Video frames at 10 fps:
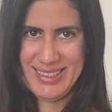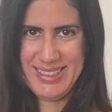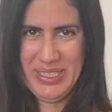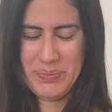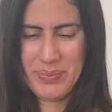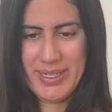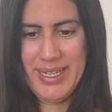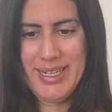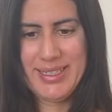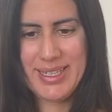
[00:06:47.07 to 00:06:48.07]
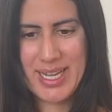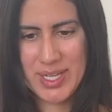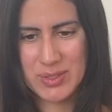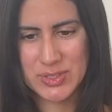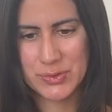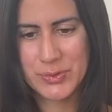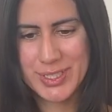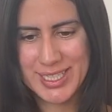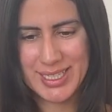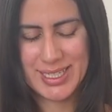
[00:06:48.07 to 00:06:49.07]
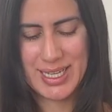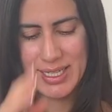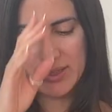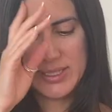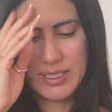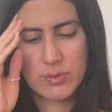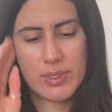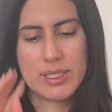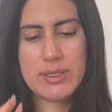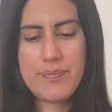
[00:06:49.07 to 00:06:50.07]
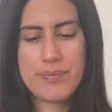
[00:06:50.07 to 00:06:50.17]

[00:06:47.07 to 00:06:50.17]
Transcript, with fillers: tip and i also really like this one